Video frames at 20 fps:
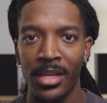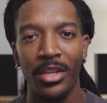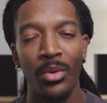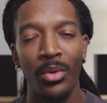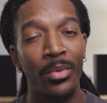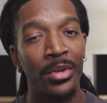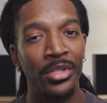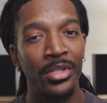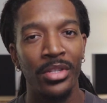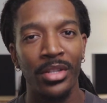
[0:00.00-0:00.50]
you
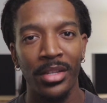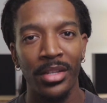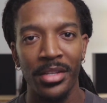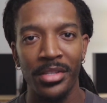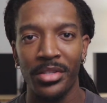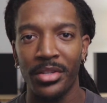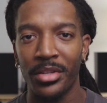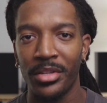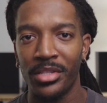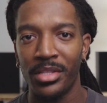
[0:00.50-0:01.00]
want your
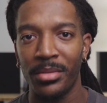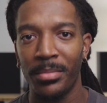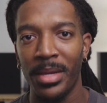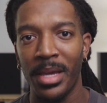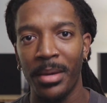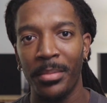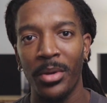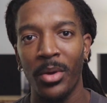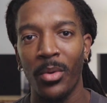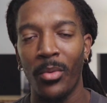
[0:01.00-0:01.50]
listener to be
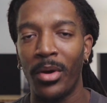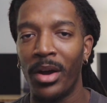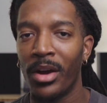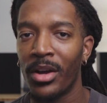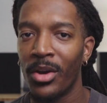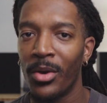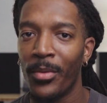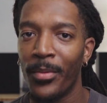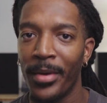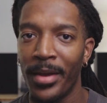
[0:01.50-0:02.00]
able to
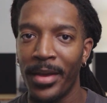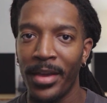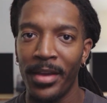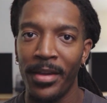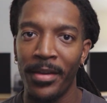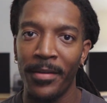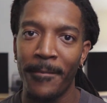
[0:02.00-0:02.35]
walk away